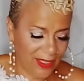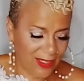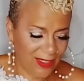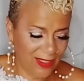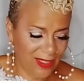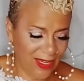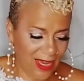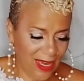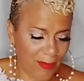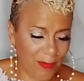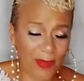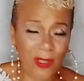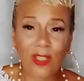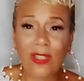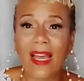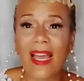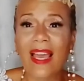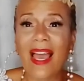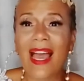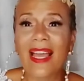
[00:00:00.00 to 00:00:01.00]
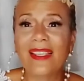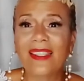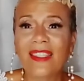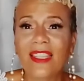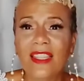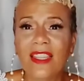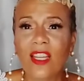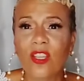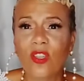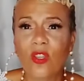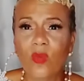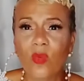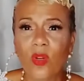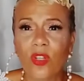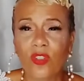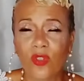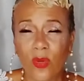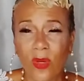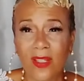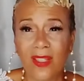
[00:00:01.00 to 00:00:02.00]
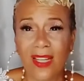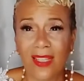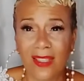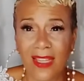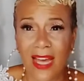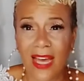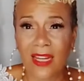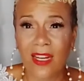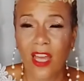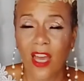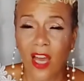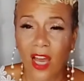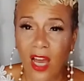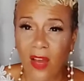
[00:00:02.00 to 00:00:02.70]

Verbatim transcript: Yeah, but I see that you were doing a lot